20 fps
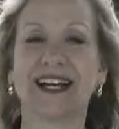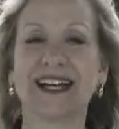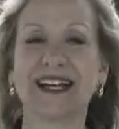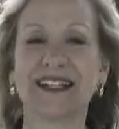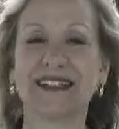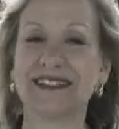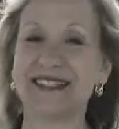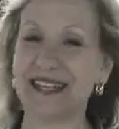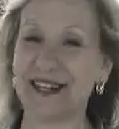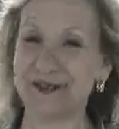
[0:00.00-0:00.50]

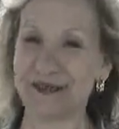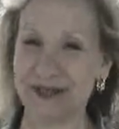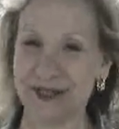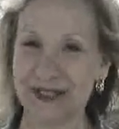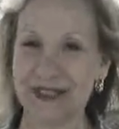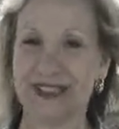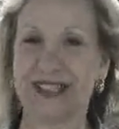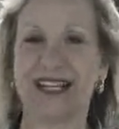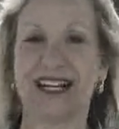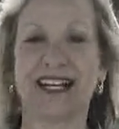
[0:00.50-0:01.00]

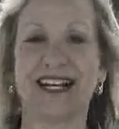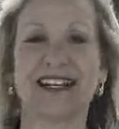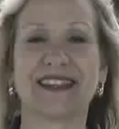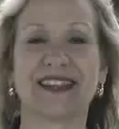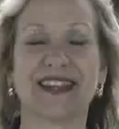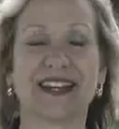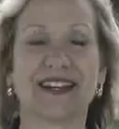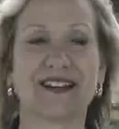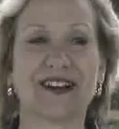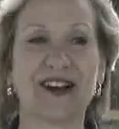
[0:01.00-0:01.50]
endeavor,
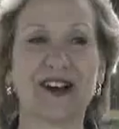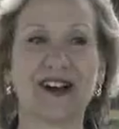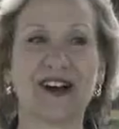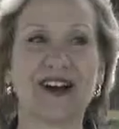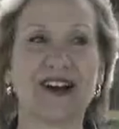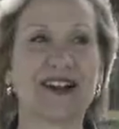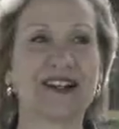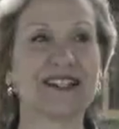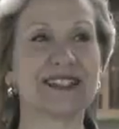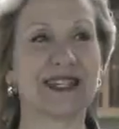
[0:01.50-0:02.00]
there
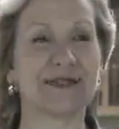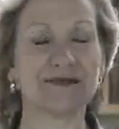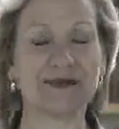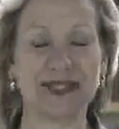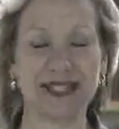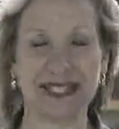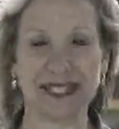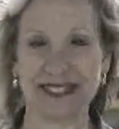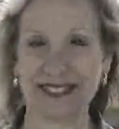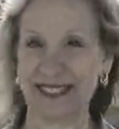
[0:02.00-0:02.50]
are some
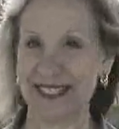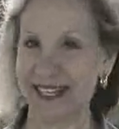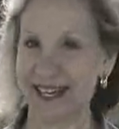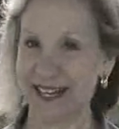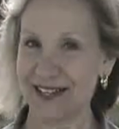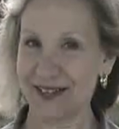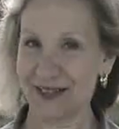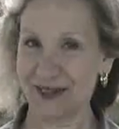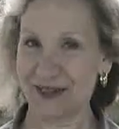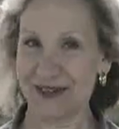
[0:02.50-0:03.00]
things that
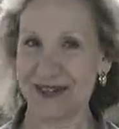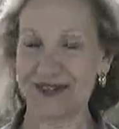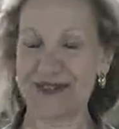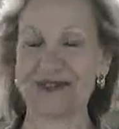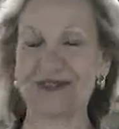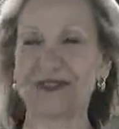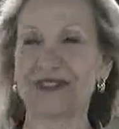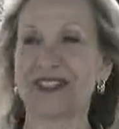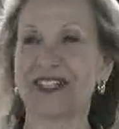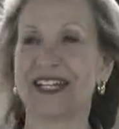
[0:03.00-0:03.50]
I thought
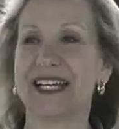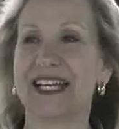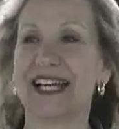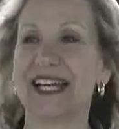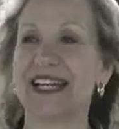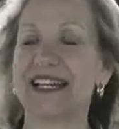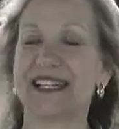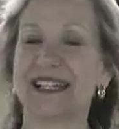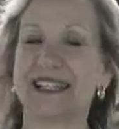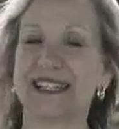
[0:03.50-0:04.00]
of,
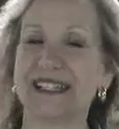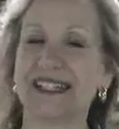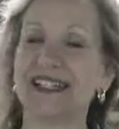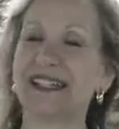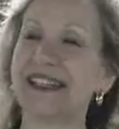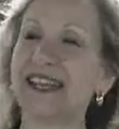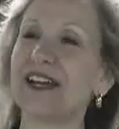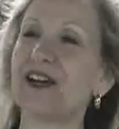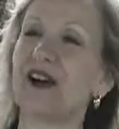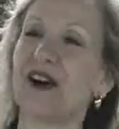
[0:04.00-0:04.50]
and
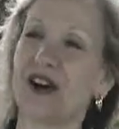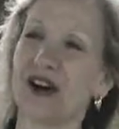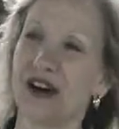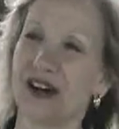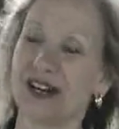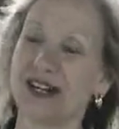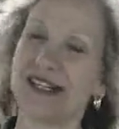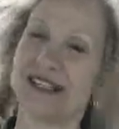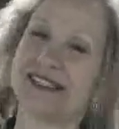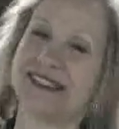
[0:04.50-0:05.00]
they
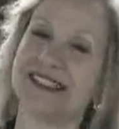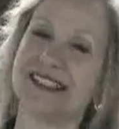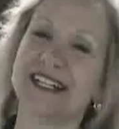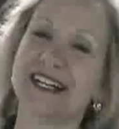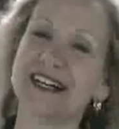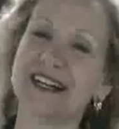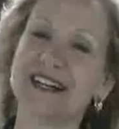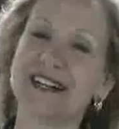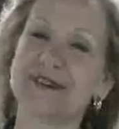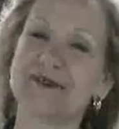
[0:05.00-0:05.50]
are
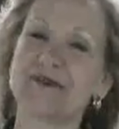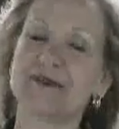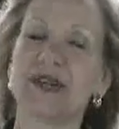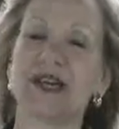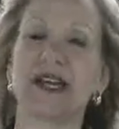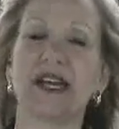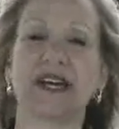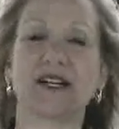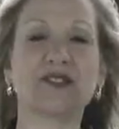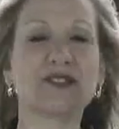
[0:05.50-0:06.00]

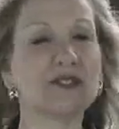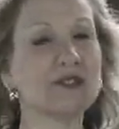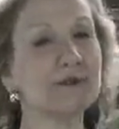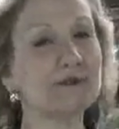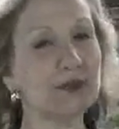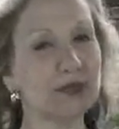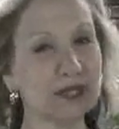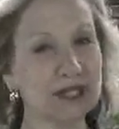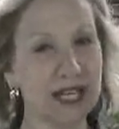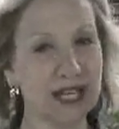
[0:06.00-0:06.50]
extra
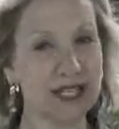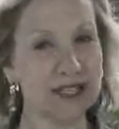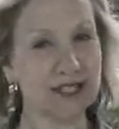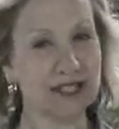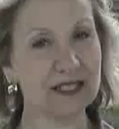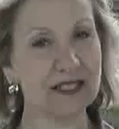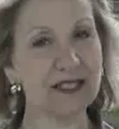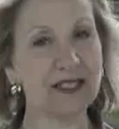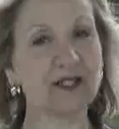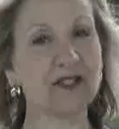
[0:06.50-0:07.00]

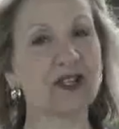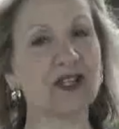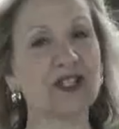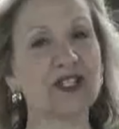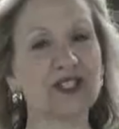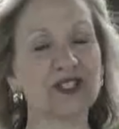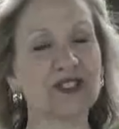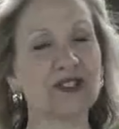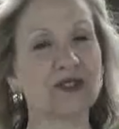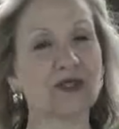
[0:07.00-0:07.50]
bookcases in order
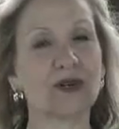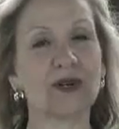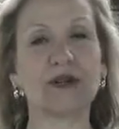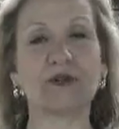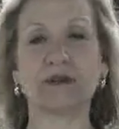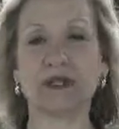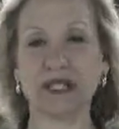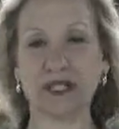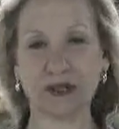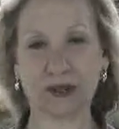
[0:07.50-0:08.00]
to store
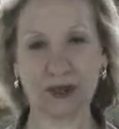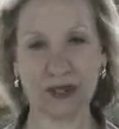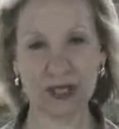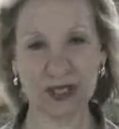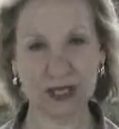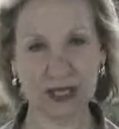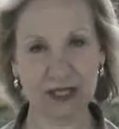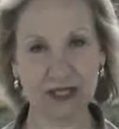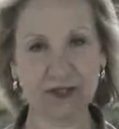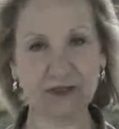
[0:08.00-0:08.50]

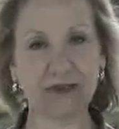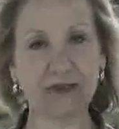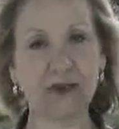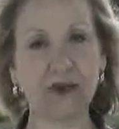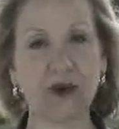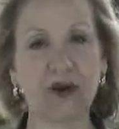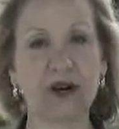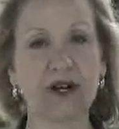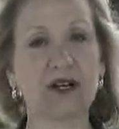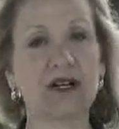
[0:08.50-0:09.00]
resources
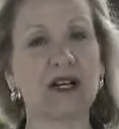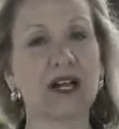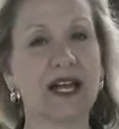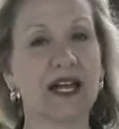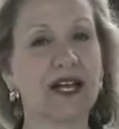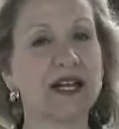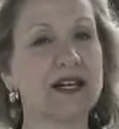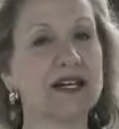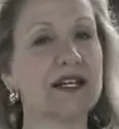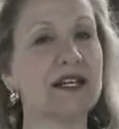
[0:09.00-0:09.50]
for
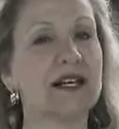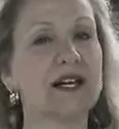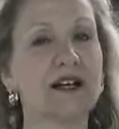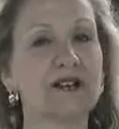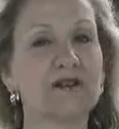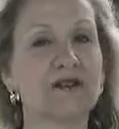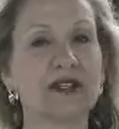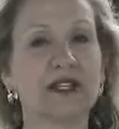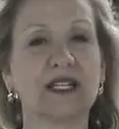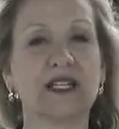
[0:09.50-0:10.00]
any
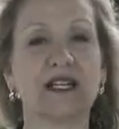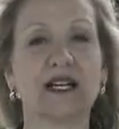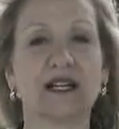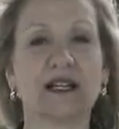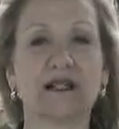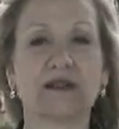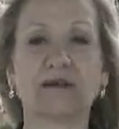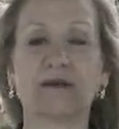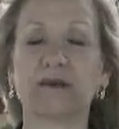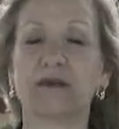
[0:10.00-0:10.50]
of the
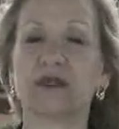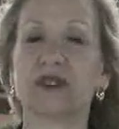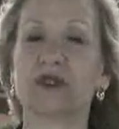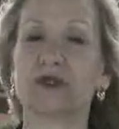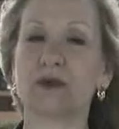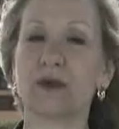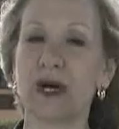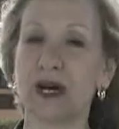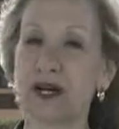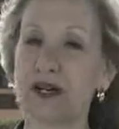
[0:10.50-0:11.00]

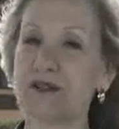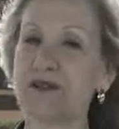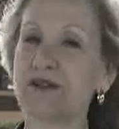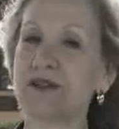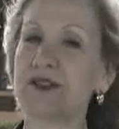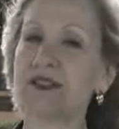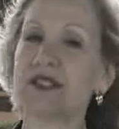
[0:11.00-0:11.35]
12